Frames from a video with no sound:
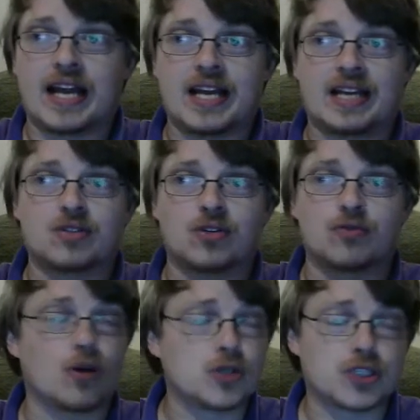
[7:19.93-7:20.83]
sort of
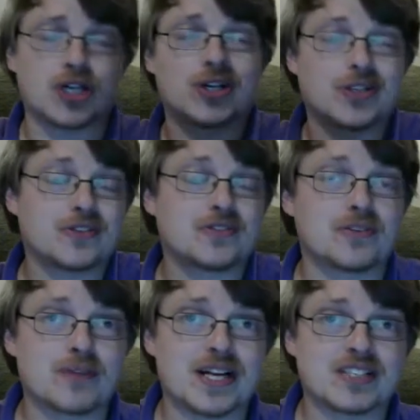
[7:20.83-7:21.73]
Rochar for
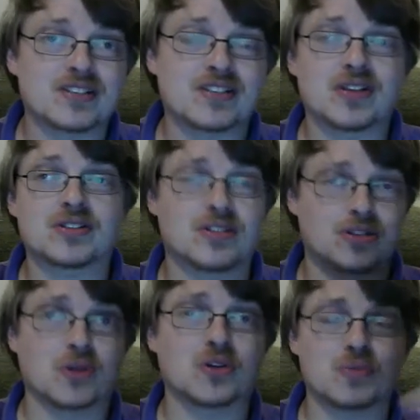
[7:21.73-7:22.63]
Brandon Sanderson,
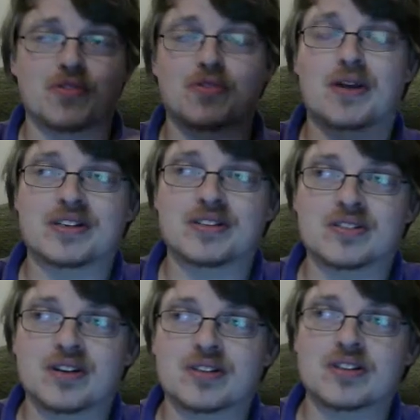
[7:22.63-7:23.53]
Cosmere for Brandon
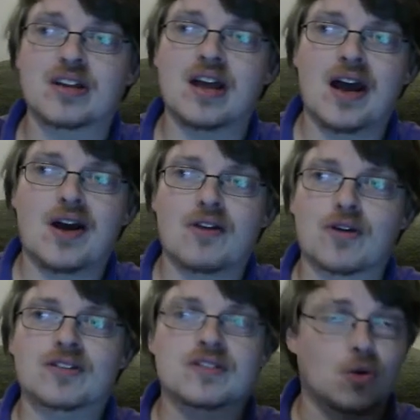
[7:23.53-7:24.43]
Sanderson,
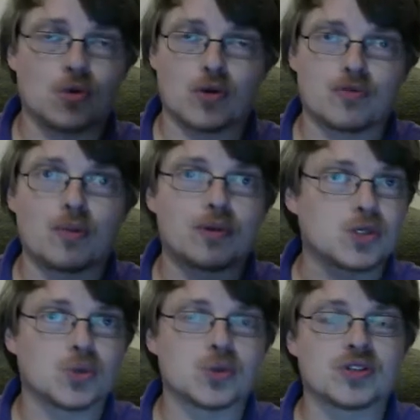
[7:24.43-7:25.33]
rather than, or a Robert
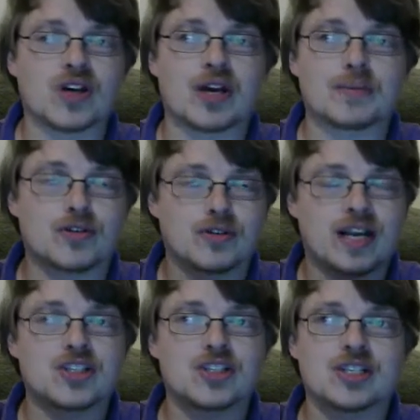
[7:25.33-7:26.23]
Jordan type
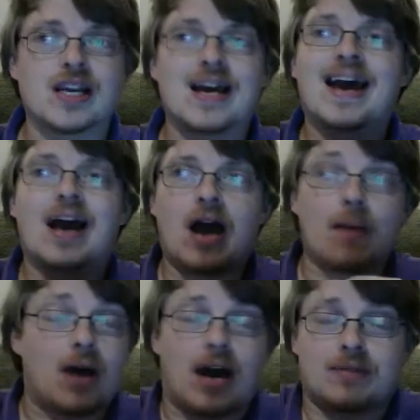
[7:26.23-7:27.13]
creation.
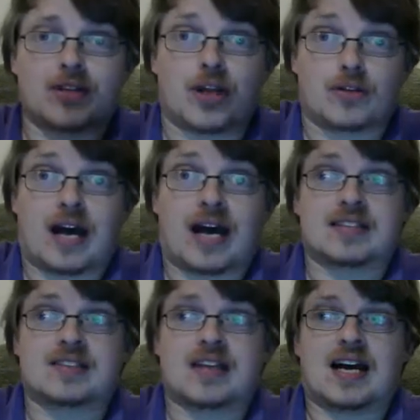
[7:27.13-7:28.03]

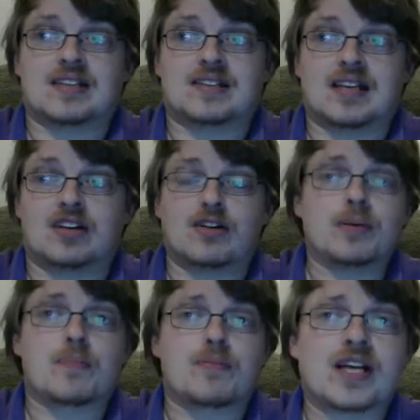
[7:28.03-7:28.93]
As incredibly
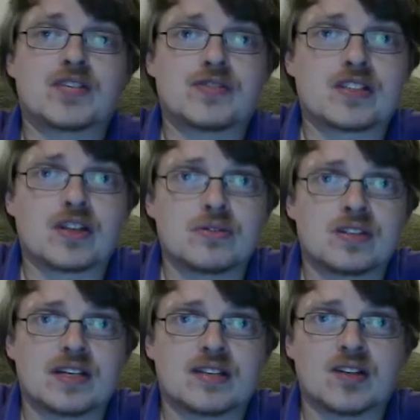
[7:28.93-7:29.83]
impressive as those
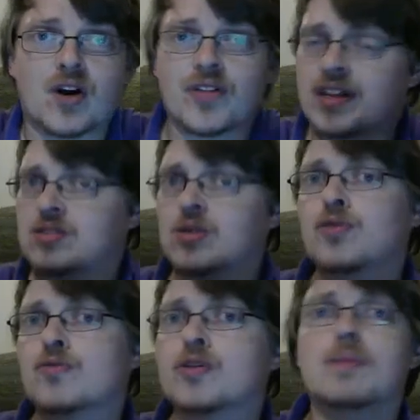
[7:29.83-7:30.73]
things are, that's not a
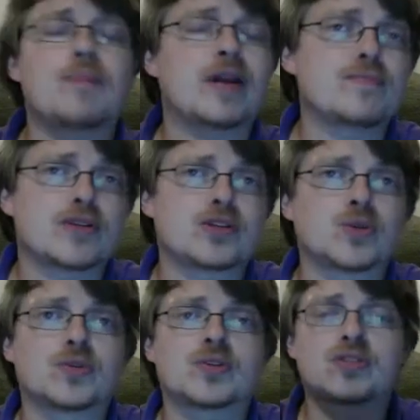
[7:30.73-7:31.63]
route that many British
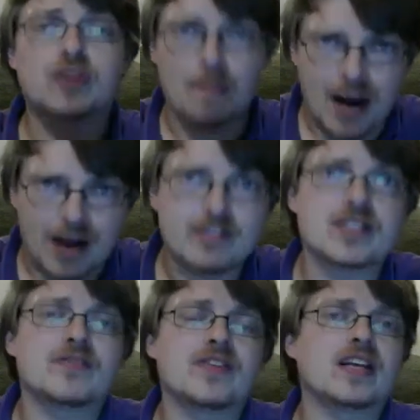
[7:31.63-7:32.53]
authors
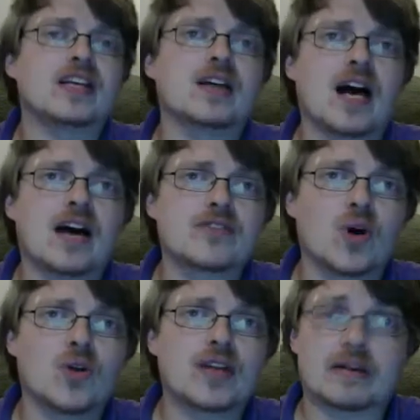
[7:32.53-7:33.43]
comparatively have
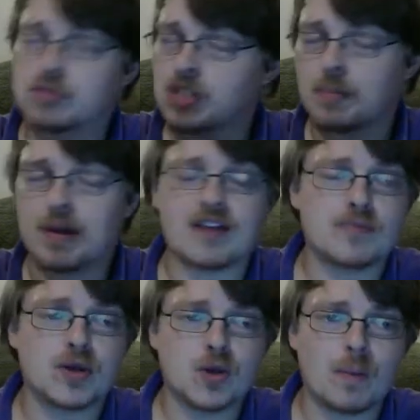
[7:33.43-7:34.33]
gone down. Some have, but
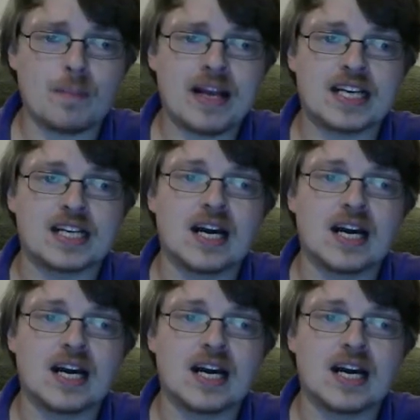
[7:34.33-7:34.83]
not many.